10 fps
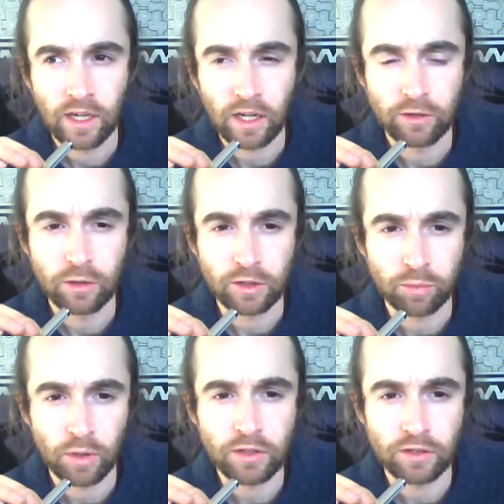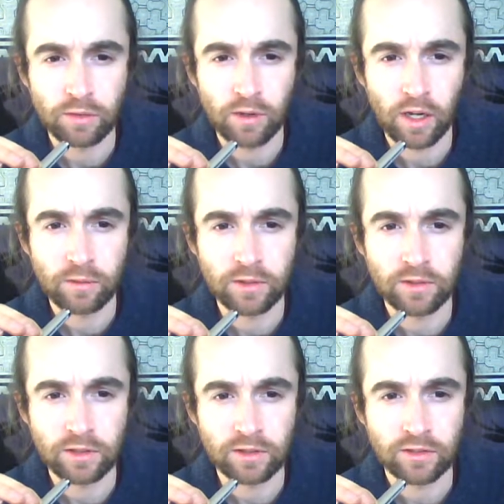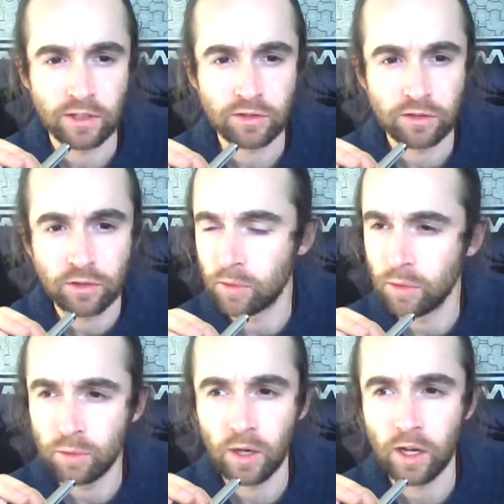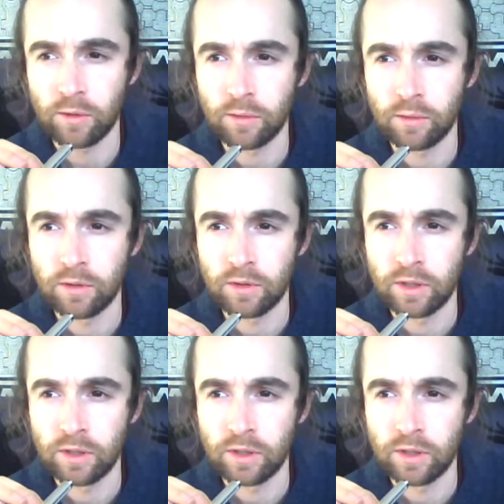And your expression of life is an extension of all life.